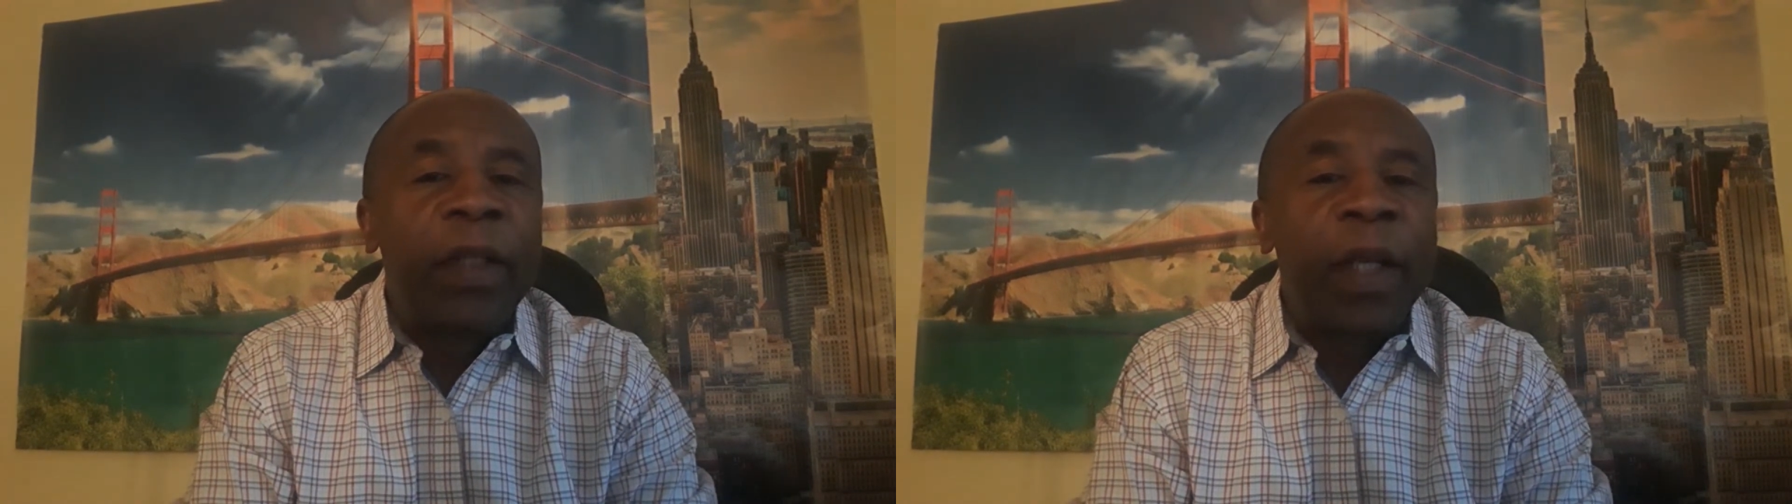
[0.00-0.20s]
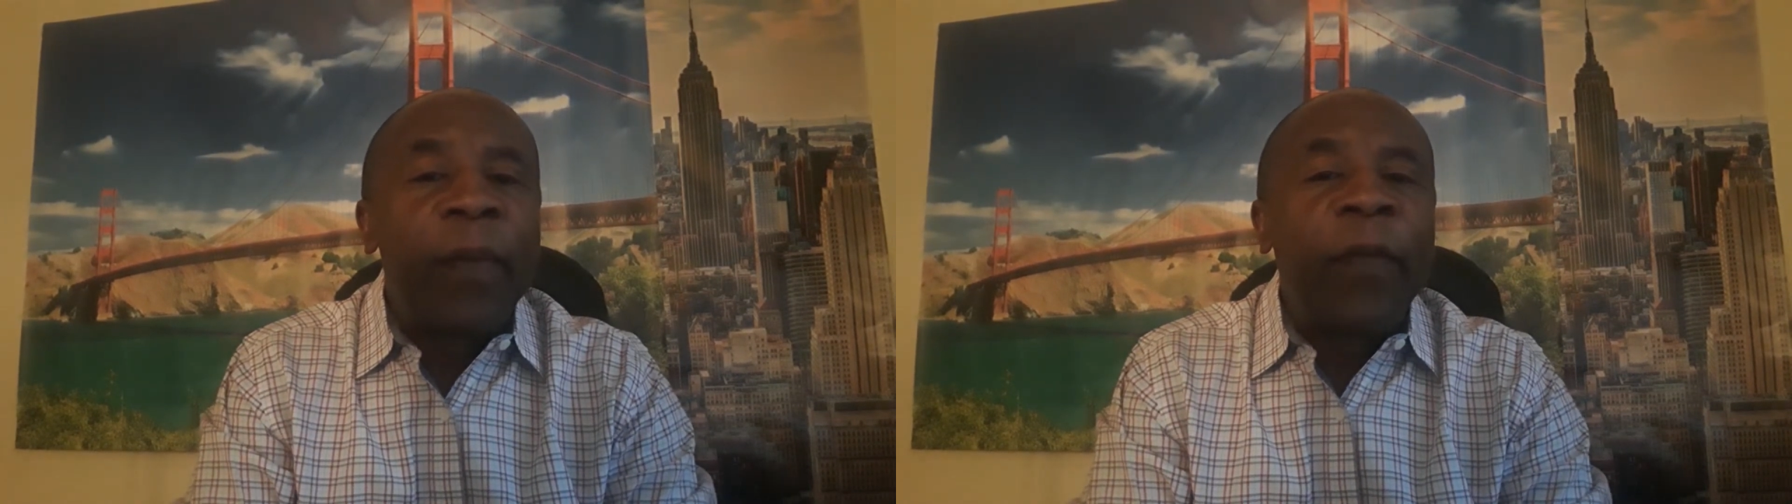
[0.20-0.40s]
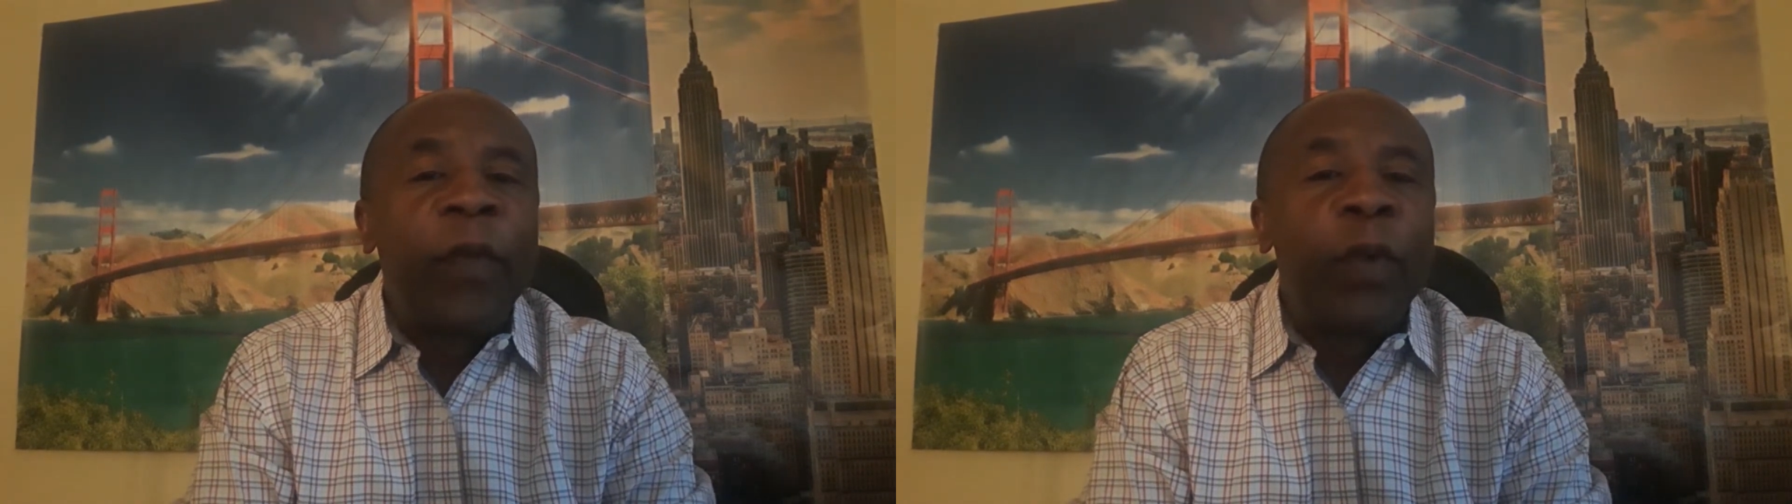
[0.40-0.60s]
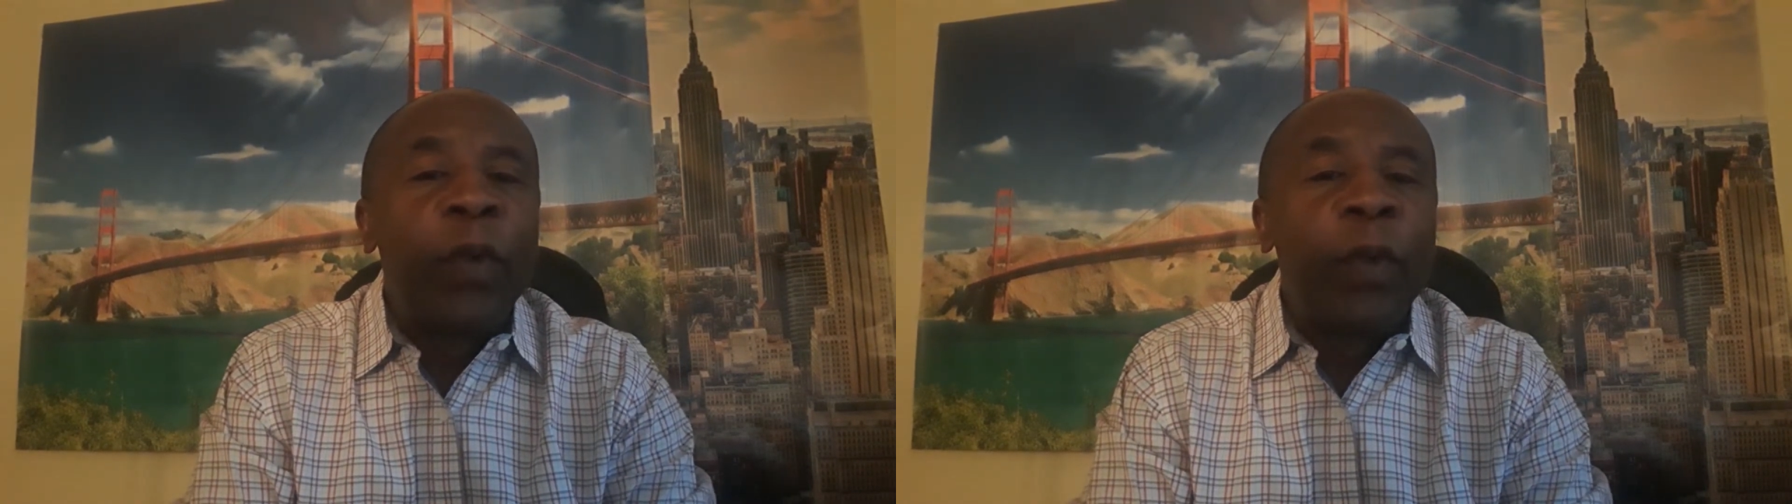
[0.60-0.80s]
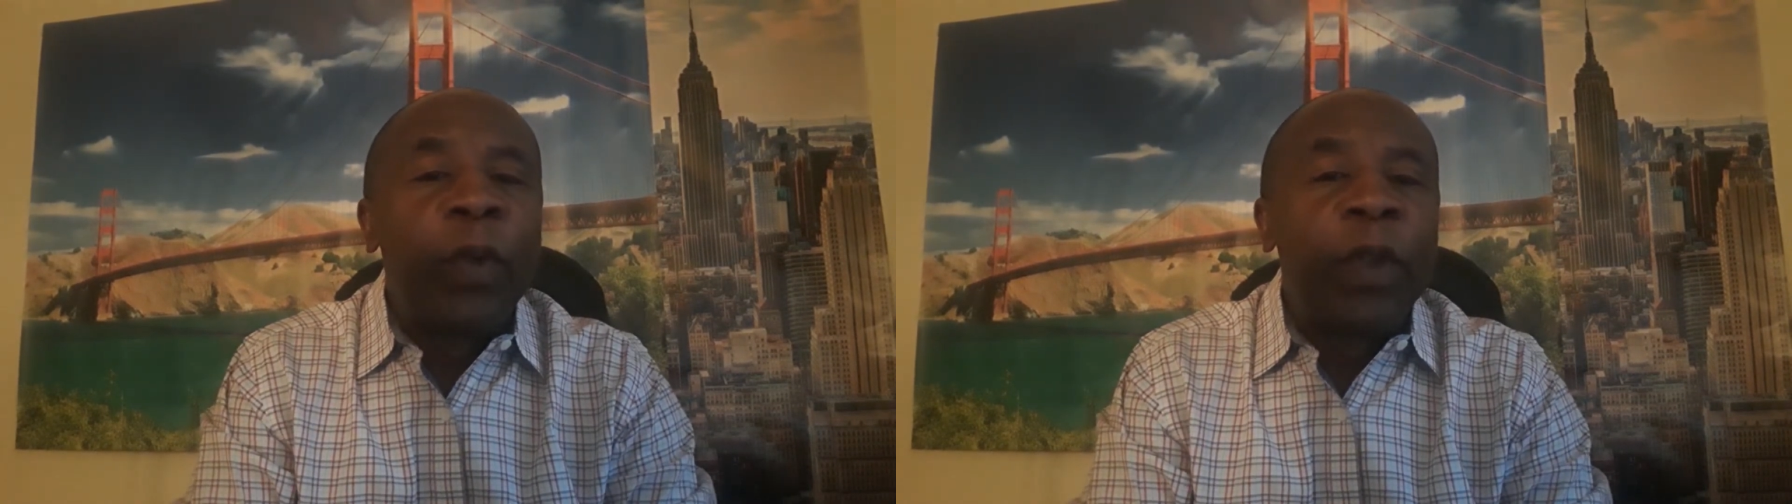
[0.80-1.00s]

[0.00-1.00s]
some few